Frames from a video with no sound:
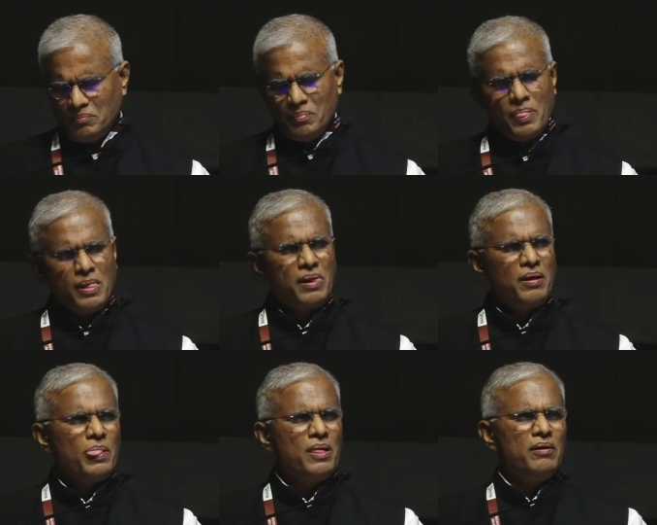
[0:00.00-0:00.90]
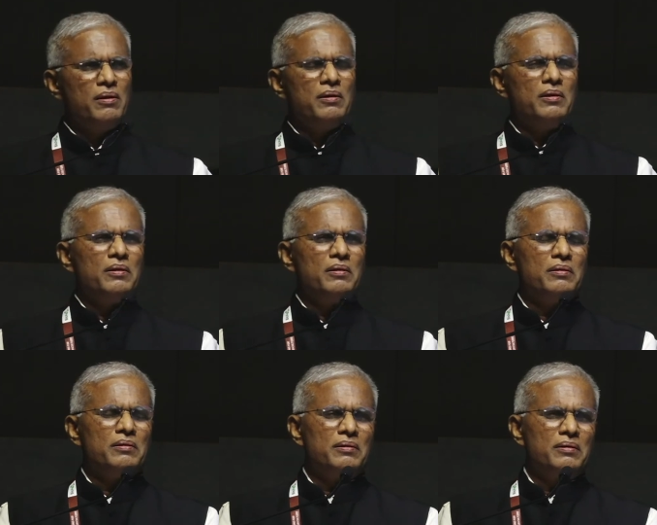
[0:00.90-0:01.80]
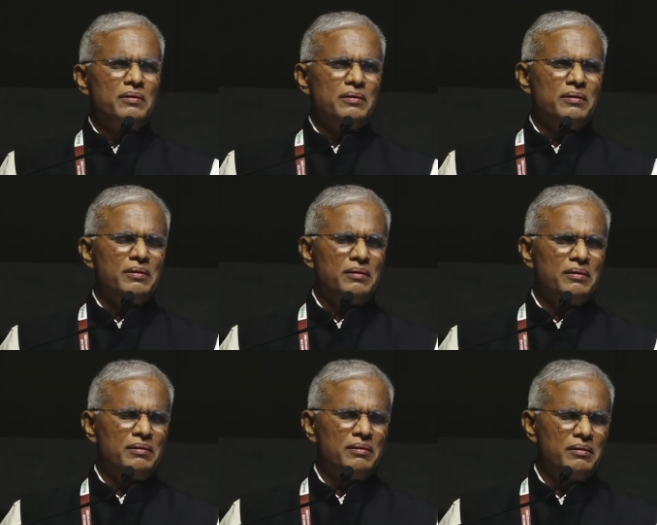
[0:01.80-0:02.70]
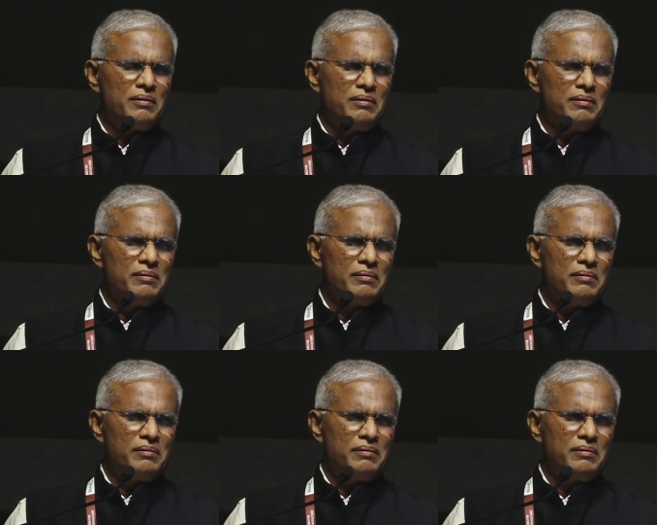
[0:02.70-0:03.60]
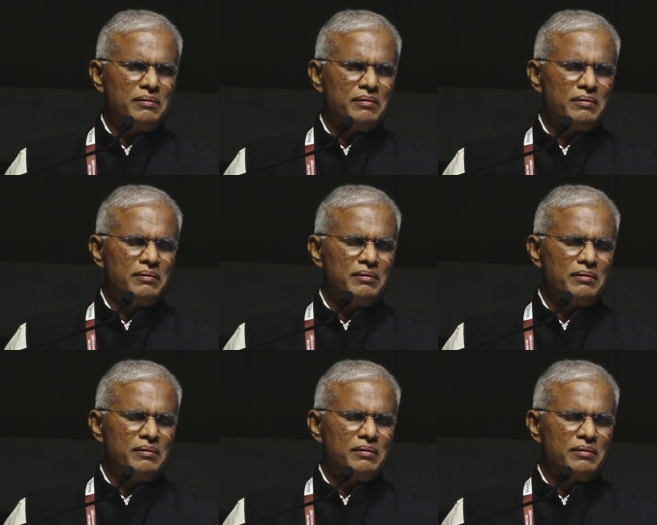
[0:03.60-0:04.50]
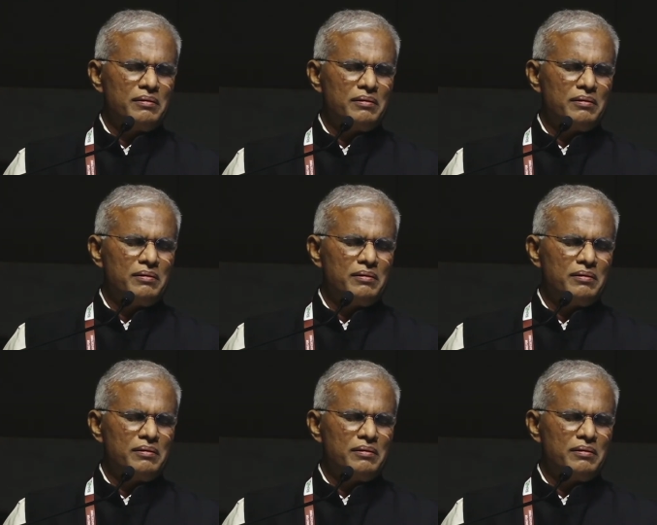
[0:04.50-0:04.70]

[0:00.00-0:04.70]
[no speech]